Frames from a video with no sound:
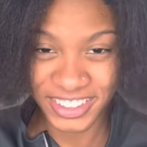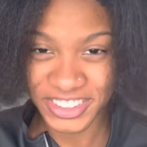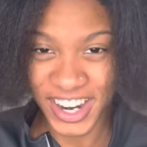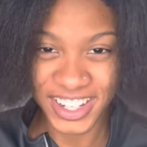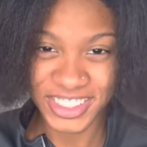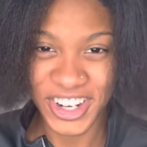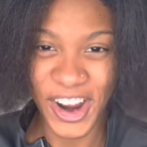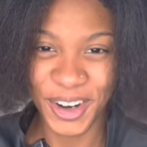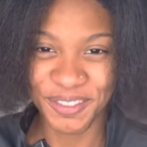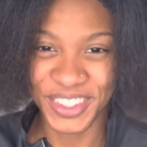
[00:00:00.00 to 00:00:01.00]
trying to
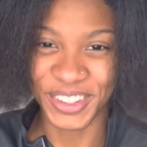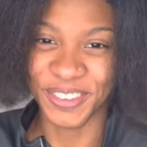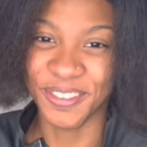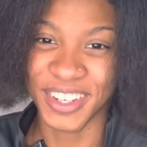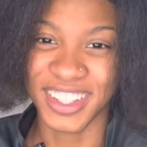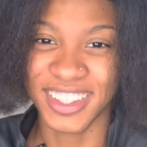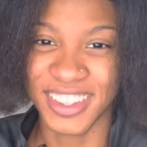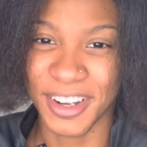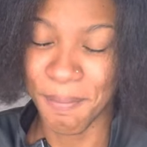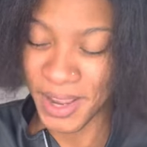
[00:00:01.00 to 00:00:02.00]
charm you with
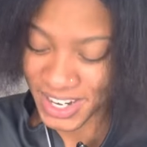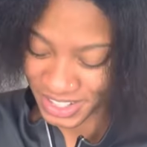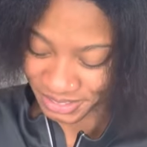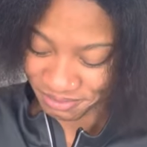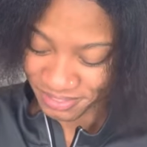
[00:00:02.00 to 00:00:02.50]
their money.